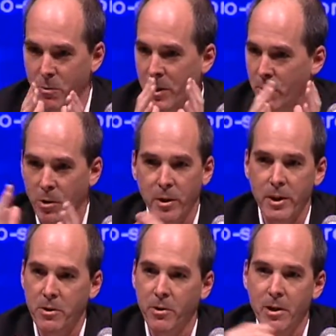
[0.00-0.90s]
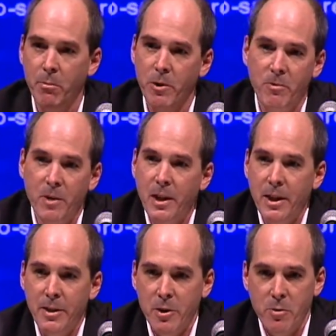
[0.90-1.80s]
when there were only a certain number
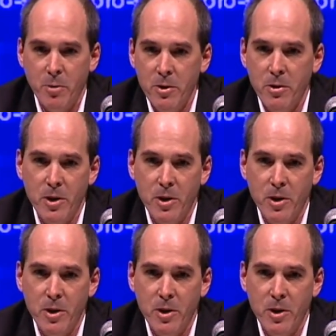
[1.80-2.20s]
of distribution